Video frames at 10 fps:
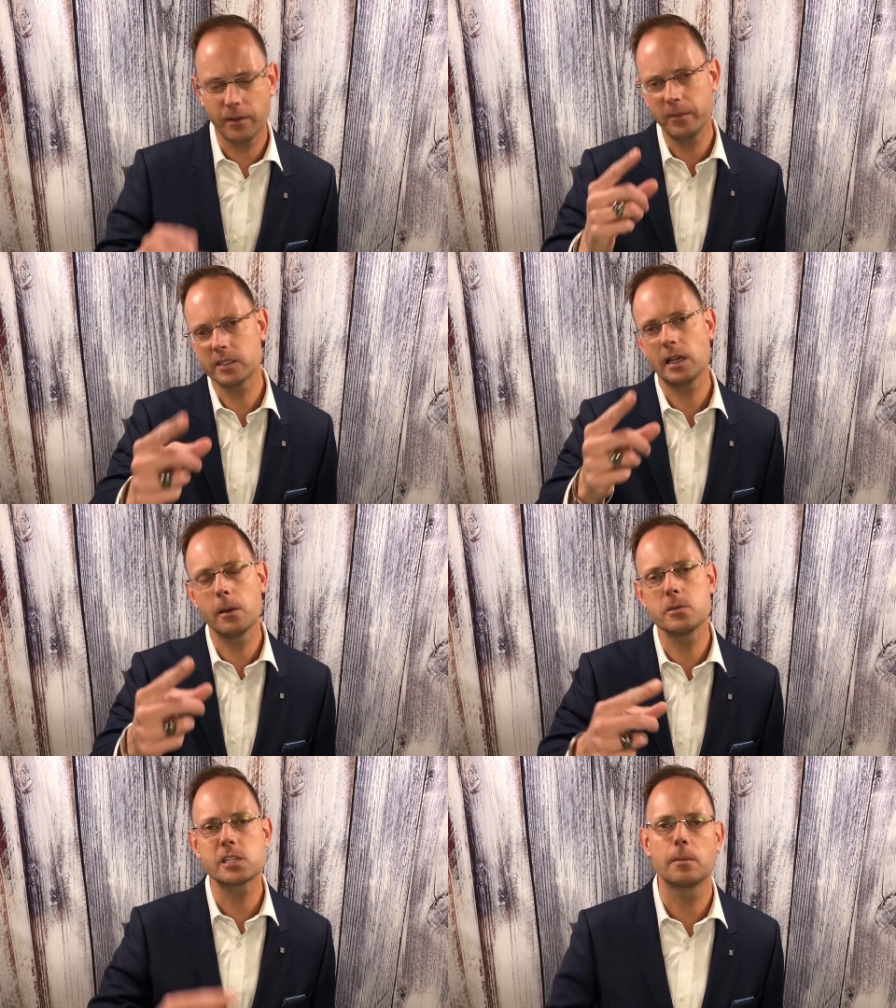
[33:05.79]
I'm going to tell
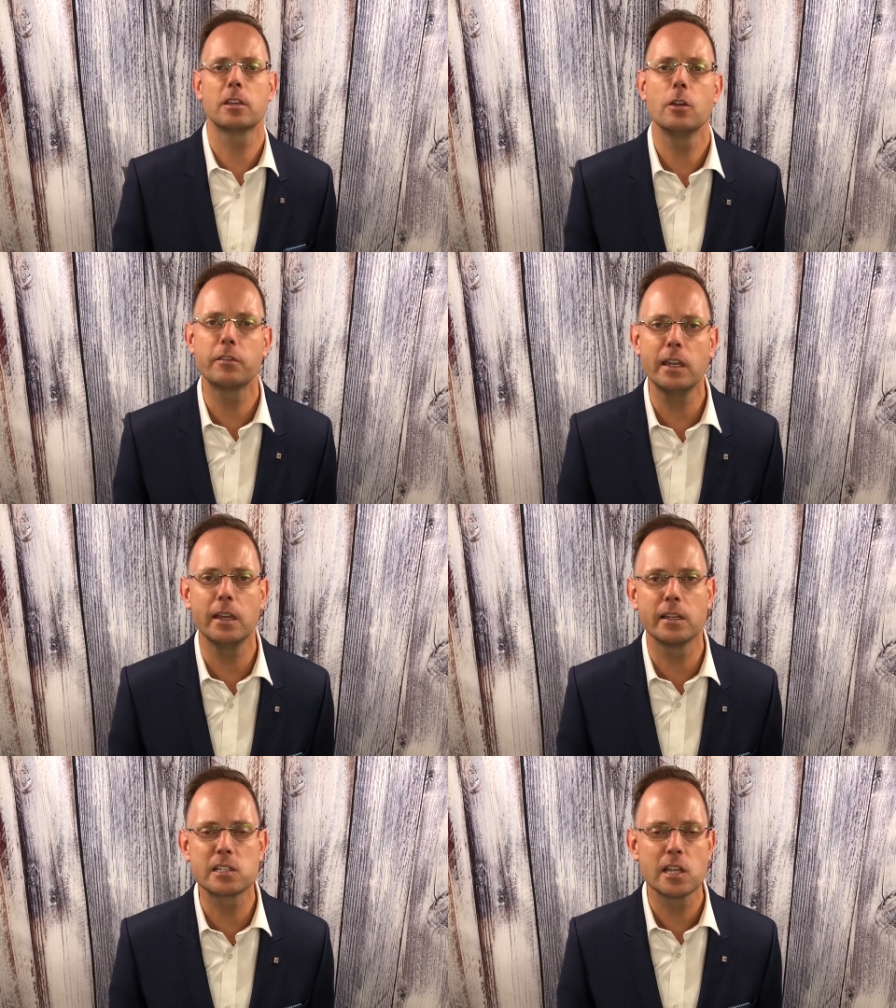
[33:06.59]
you something. You have
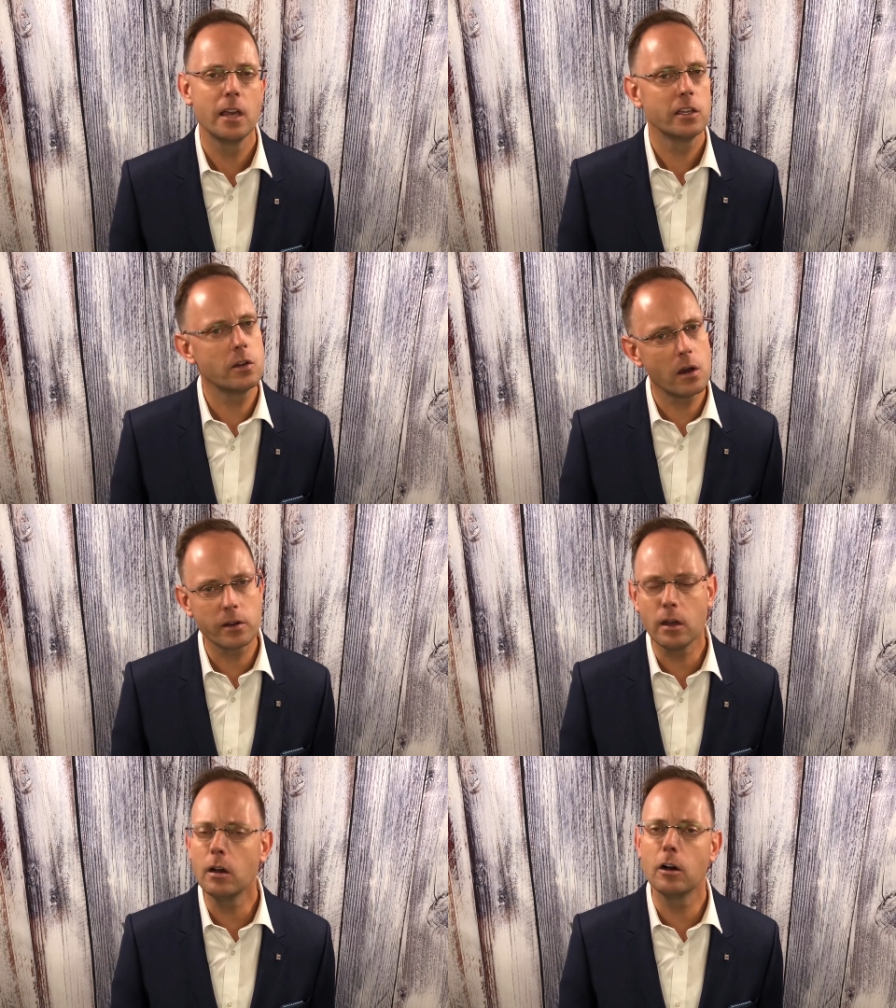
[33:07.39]
kids, you own
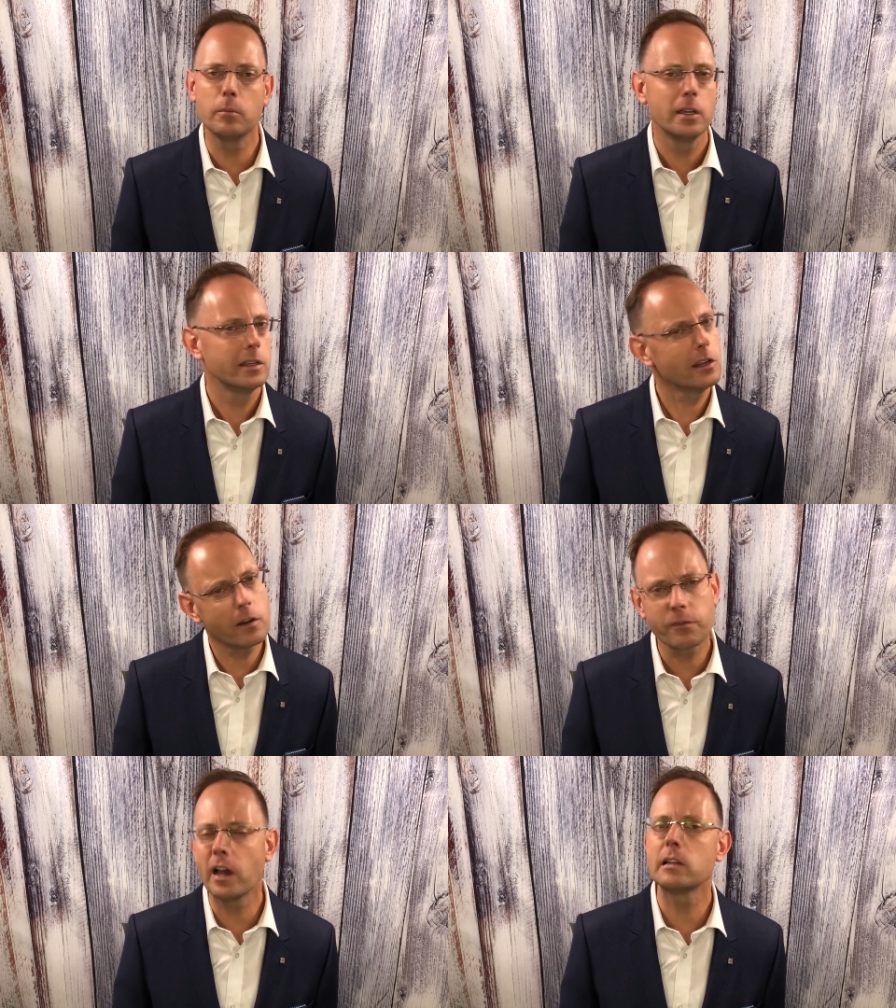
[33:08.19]
a home, you're
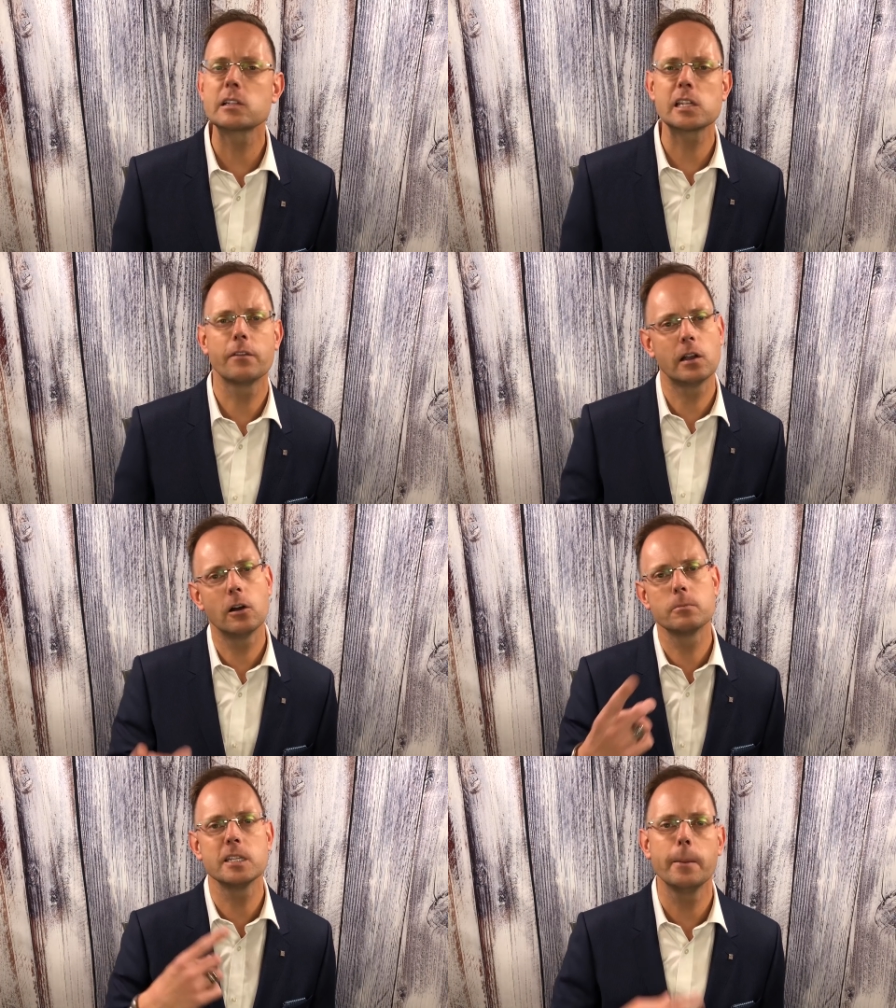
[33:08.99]
going to find yourself at
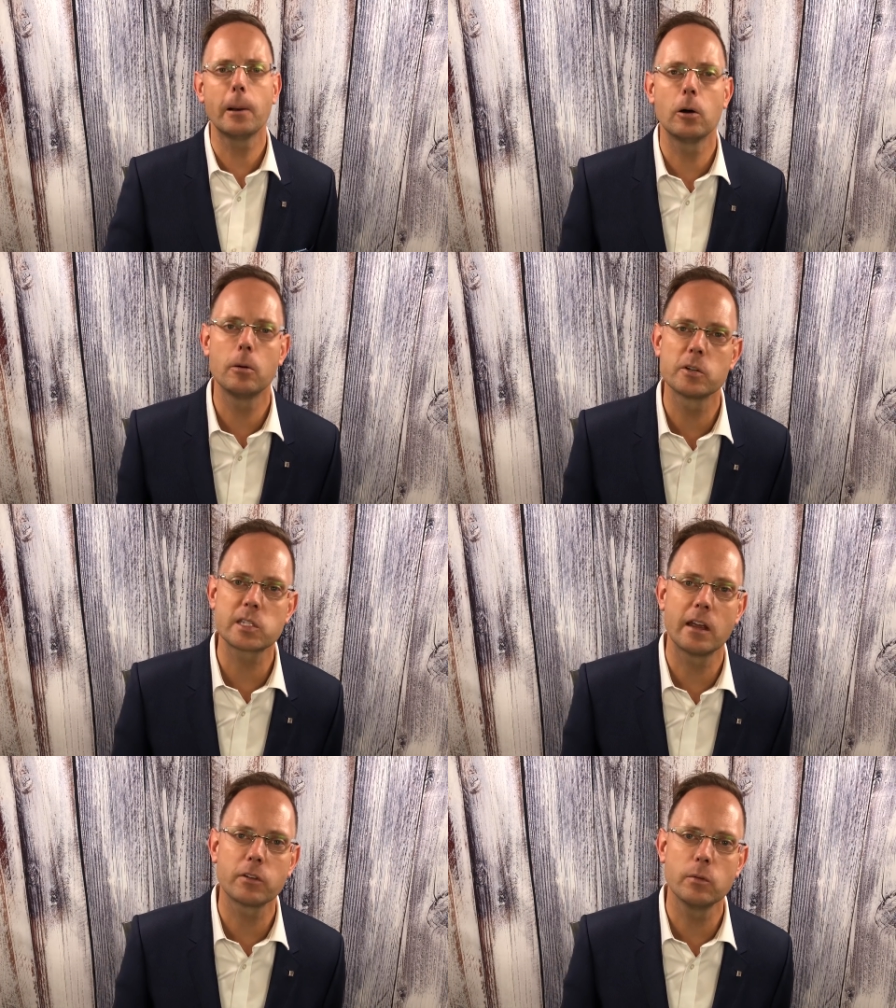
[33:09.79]
Home Depot
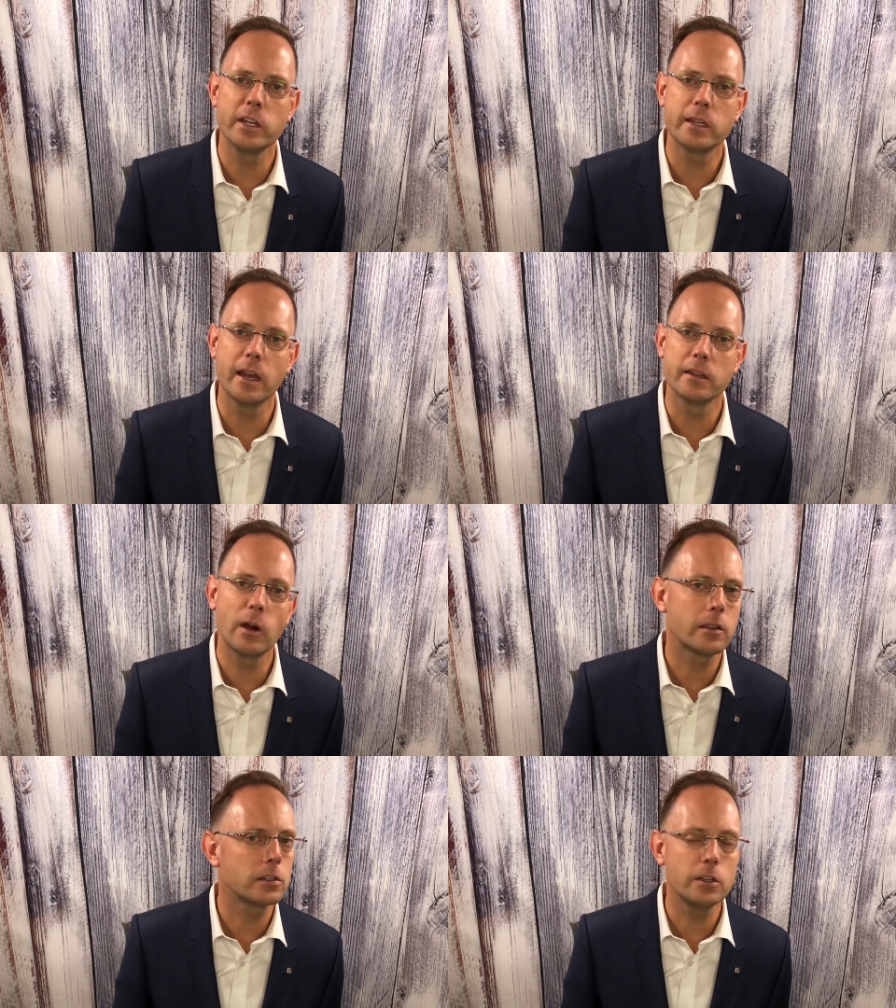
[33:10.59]
almost every weekend,
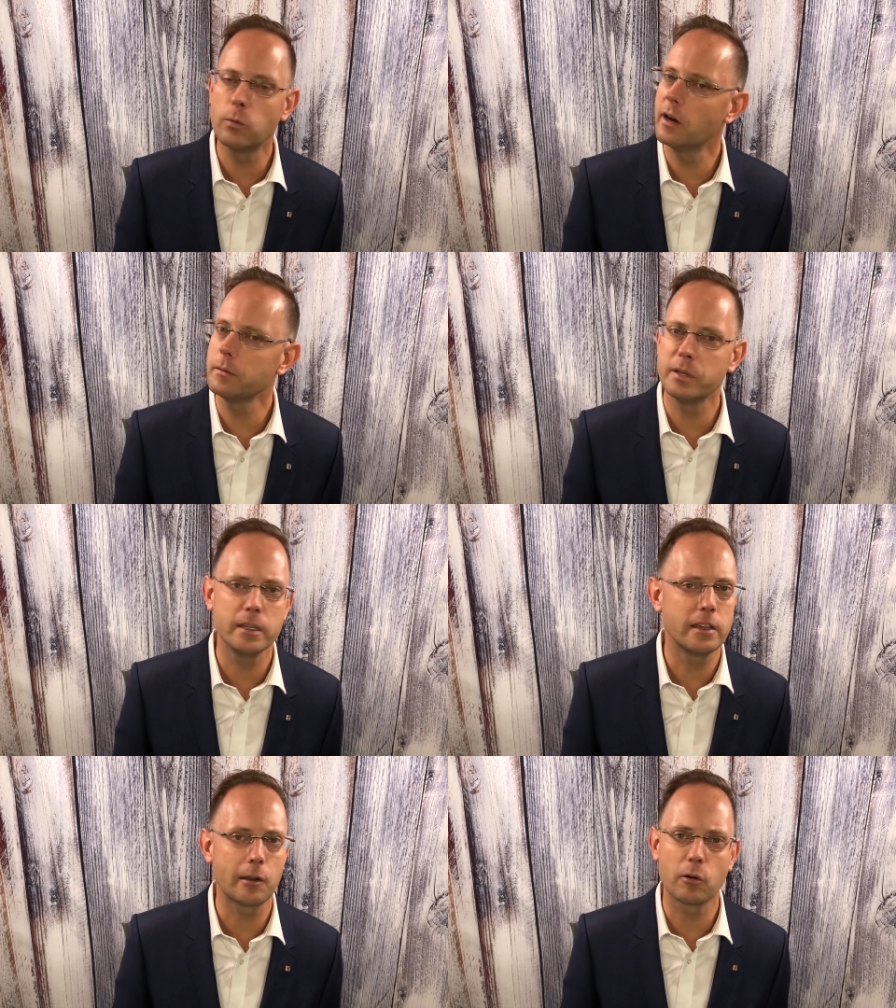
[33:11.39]
whether you want to be
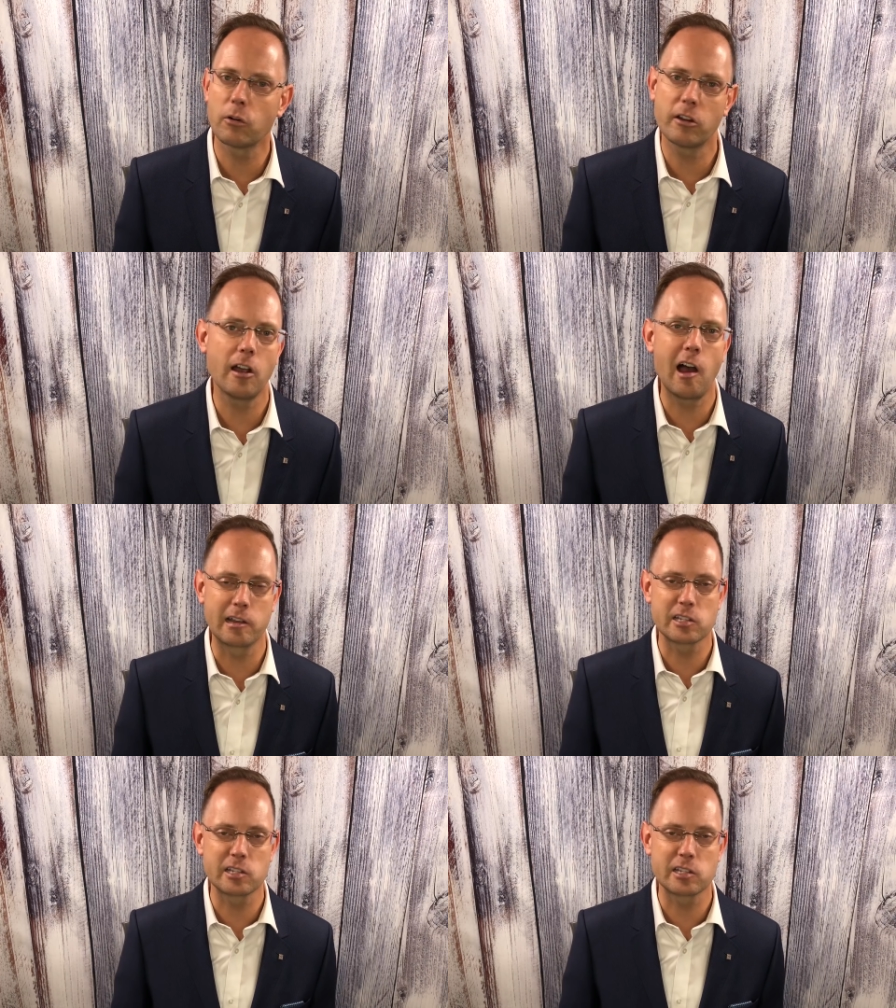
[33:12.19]
there or not.